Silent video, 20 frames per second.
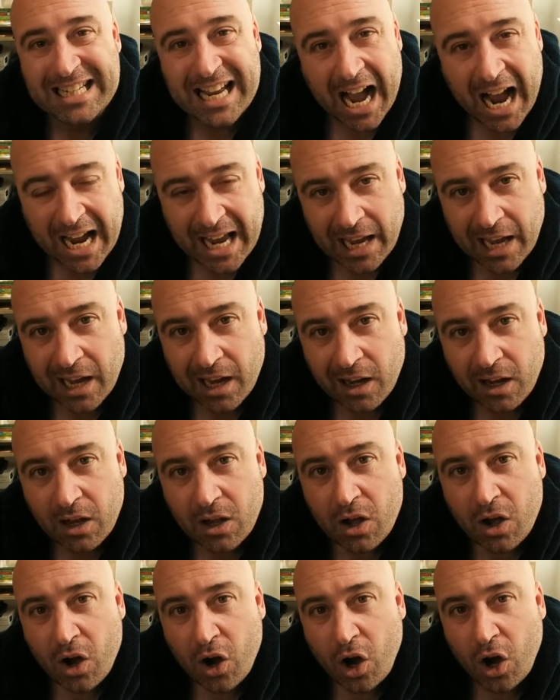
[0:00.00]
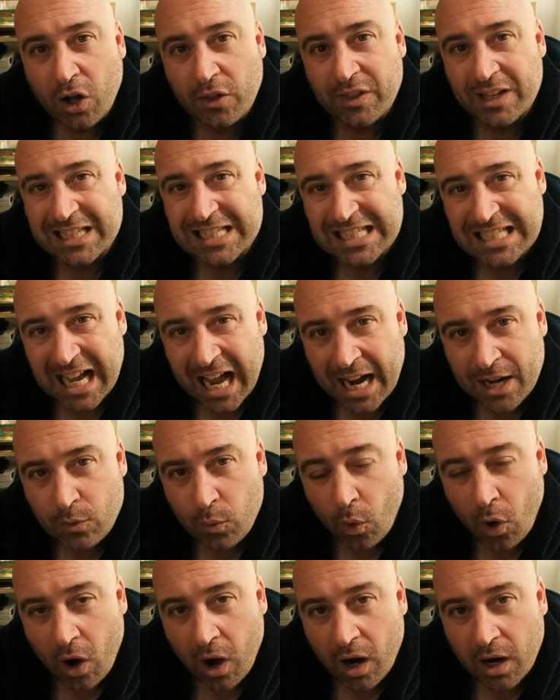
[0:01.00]
dying on the
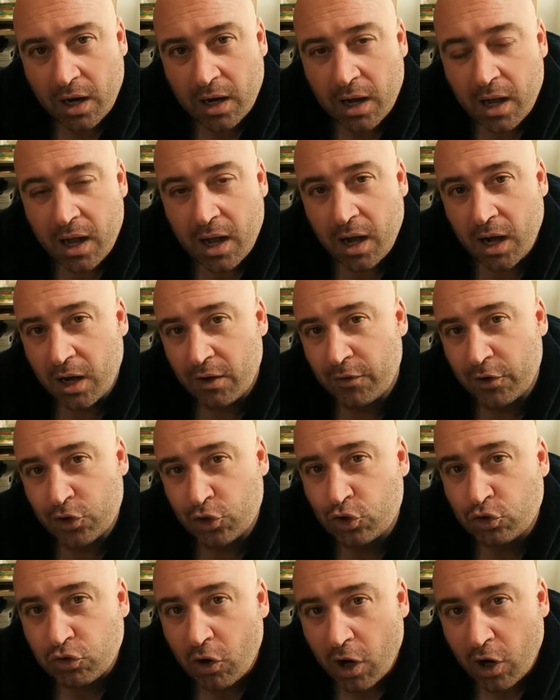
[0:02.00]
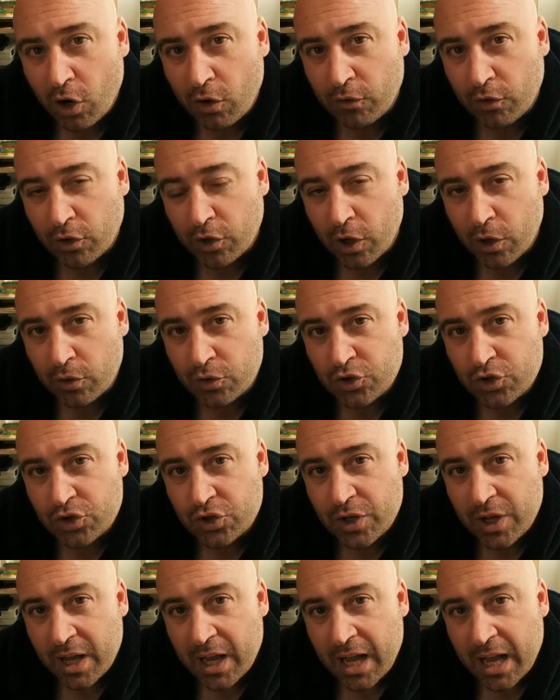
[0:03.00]
sidewalk of a drug
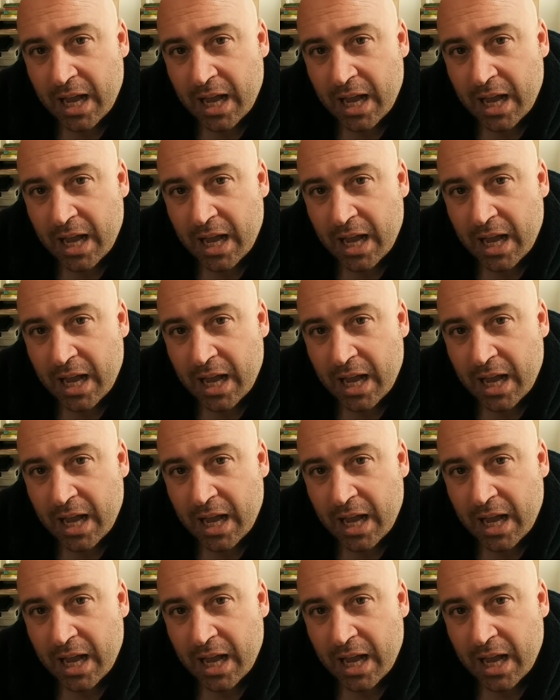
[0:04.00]
overdose.